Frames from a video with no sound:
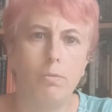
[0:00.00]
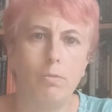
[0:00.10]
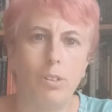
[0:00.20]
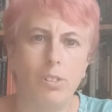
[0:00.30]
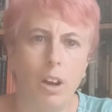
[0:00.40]

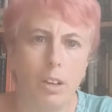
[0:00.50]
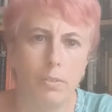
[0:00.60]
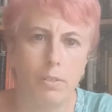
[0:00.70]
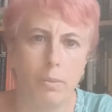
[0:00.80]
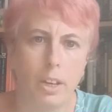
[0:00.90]
resign
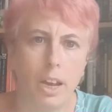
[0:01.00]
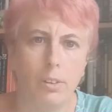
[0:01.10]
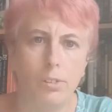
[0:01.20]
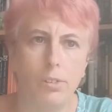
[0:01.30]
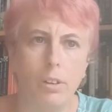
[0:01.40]
from the
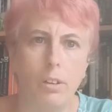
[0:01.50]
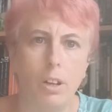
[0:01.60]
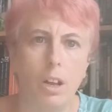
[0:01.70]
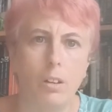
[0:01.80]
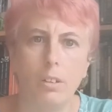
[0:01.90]

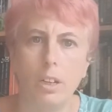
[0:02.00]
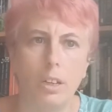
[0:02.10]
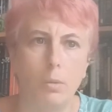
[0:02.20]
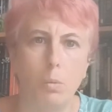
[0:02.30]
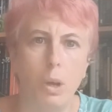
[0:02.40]
council only
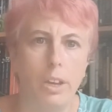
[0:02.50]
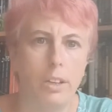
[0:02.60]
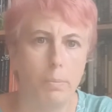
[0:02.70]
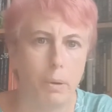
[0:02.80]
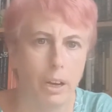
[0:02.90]
a week
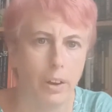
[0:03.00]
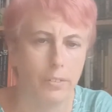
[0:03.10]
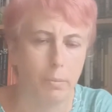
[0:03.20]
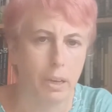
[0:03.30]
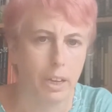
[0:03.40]
and a bit
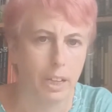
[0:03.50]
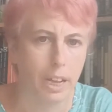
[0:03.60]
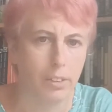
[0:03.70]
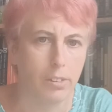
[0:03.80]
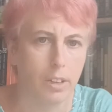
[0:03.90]
after being
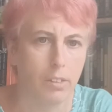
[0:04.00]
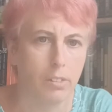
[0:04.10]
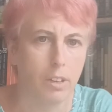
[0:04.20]
elected,